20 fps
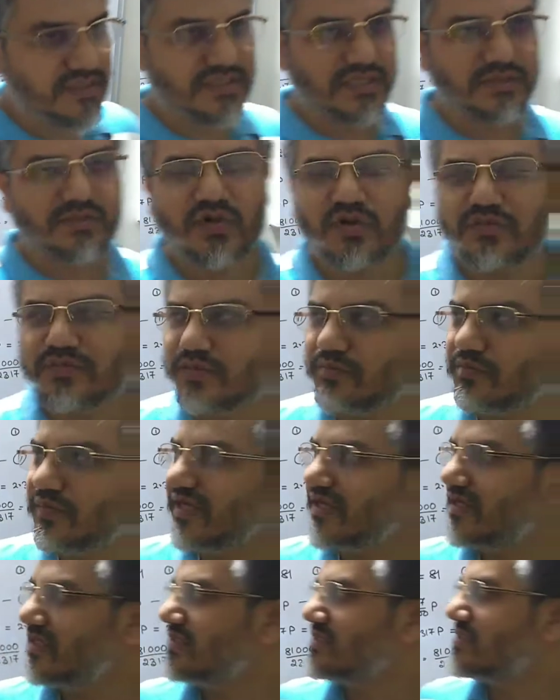some of the
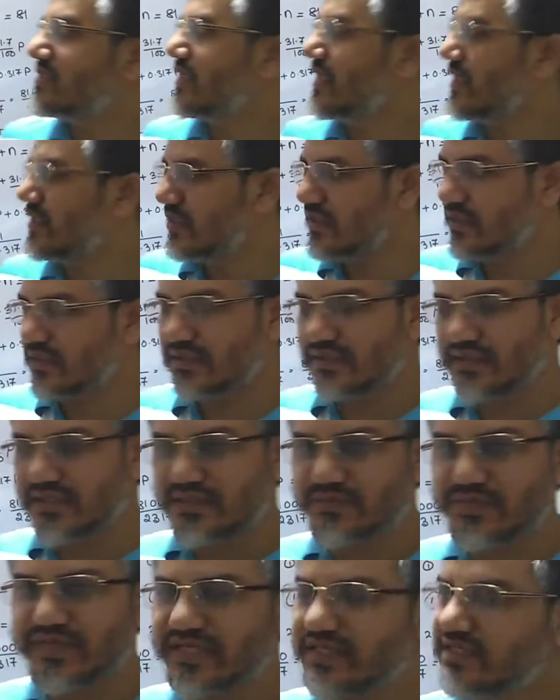merits and
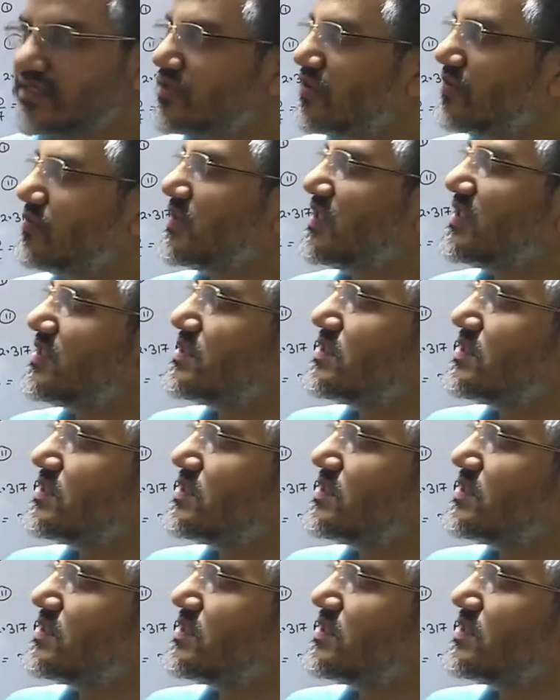demerits of